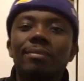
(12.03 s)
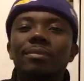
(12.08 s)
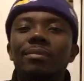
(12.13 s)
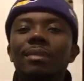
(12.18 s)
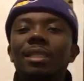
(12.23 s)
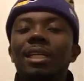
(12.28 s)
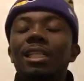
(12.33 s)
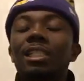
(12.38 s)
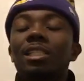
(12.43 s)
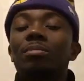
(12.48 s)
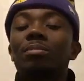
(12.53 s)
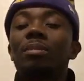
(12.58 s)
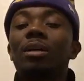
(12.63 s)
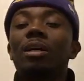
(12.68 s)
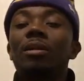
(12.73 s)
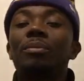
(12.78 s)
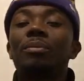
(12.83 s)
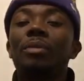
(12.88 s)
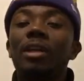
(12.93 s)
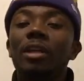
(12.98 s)
That's
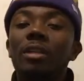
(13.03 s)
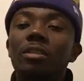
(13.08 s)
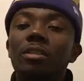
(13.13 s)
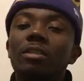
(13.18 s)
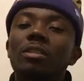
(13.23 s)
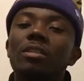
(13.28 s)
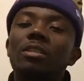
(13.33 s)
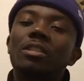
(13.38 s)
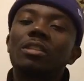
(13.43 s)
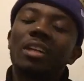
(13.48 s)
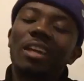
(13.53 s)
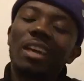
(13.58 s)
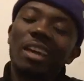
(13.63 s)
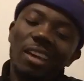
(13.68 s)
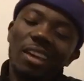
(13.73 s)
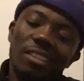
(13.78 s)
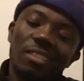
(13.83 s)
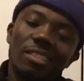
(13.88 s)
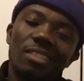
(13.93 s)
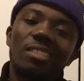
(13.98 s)
Mac Miller.
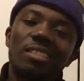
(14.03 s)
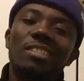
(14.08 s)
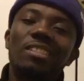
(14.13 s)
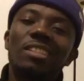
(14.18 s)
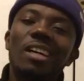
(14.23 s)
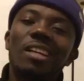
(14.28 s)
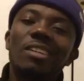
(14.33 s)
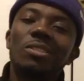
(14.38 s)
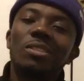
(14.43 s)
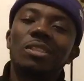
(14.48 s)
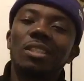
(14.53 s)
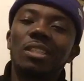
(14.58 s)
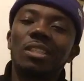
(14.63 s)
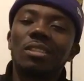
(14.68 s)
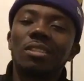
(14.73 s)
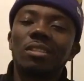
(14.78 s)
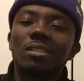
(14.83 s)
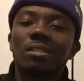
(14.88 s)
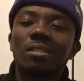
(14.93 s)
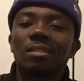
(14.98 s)
And then the title
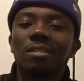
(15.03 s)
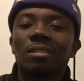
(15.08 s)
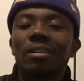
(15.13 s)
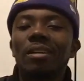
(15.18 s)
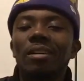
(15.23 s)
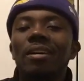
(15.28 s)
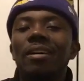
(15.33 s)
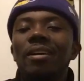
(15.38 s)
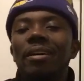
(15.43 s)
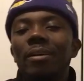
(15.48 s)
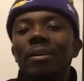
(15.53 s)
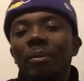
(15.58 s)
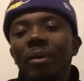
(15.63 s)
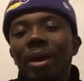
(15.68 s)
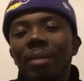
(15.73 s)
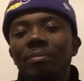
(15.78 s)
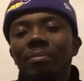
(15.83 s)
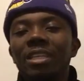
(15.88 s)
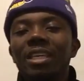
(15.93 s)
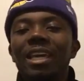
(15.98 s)
says
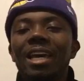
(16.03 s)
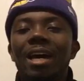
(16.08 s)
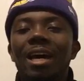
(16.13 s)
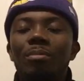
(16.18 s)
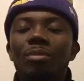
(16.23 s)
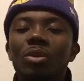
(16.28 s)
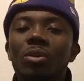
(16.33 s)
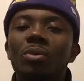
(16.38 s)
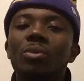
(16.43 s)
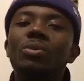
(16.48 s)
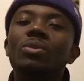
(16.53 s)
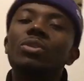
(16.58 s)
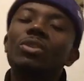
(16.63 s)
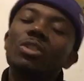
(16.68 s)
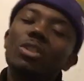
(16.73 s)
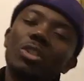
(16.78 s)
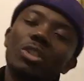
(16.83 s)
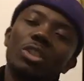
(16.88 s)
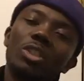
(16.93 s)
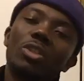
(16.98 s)
Rap Diablo.
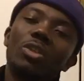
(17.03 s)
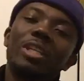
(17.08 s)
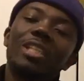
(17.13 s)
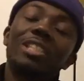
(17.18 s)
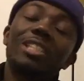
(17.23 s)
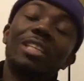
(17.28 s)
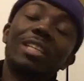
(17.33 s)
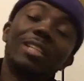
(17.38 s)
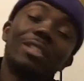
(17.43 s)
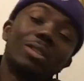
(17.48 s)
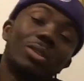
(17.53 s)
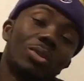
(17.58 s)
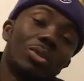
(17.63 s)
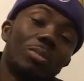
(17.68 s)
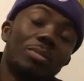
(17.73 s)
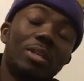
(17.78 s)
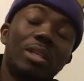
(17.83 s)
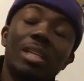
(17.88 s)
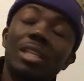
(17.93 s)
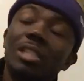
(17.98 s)
So let's get into it,
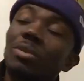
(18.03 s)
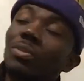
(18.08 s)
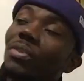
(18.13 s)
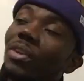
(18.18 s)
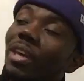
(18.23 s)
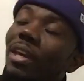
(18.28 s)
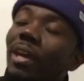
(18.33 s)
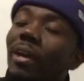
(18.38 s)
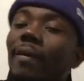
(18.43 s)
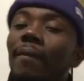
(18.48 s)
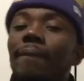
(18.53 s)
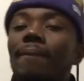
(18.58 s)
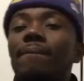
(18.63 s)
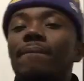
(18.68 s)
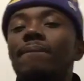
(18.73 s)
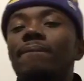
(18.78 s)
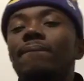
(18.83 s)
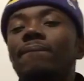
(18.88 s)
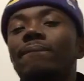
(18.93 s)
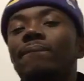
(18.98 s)
man. Let's react.
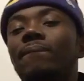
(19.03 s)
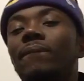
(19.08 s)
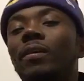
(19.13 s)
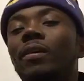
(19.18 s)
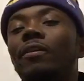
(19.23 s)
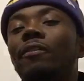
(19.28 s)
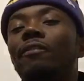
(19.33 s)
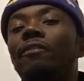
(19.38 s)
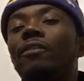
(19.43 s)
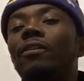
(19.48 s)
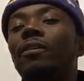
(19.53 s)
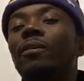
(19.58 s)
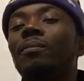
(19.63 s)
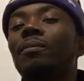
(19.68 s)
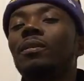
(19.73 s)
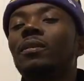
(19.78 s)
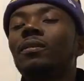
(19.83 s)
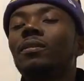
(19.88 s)
You feel me?